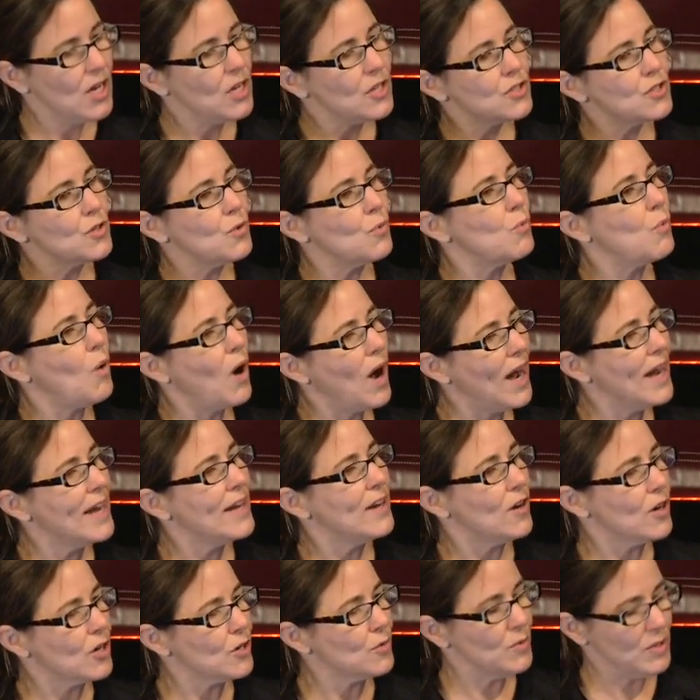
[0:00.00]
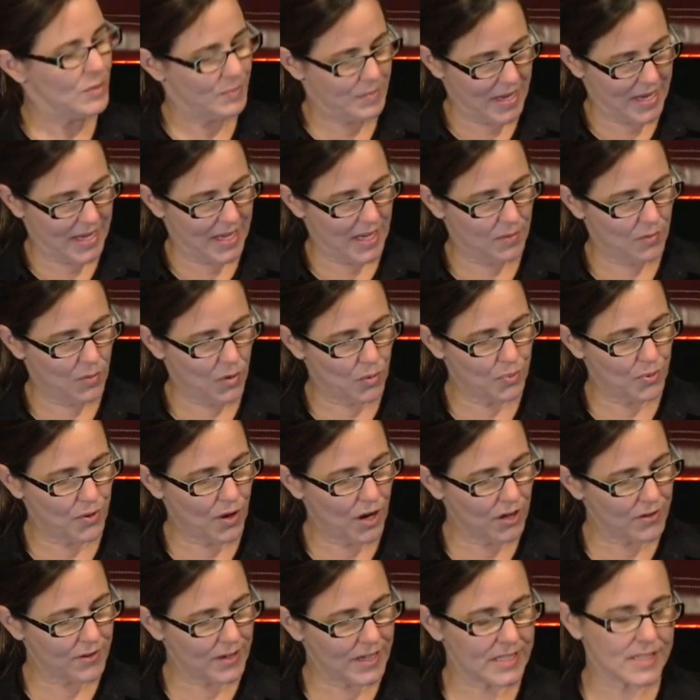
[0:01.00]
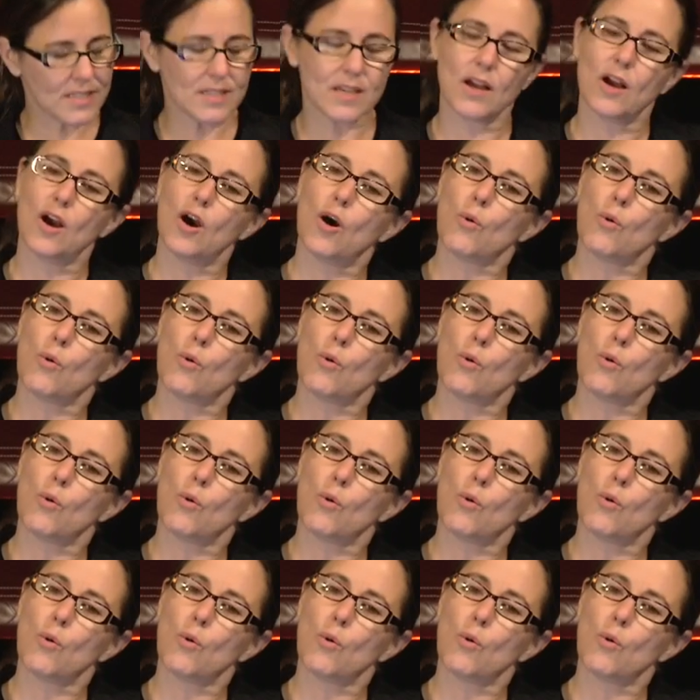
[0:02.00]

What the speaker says: So why aren't we making more progress?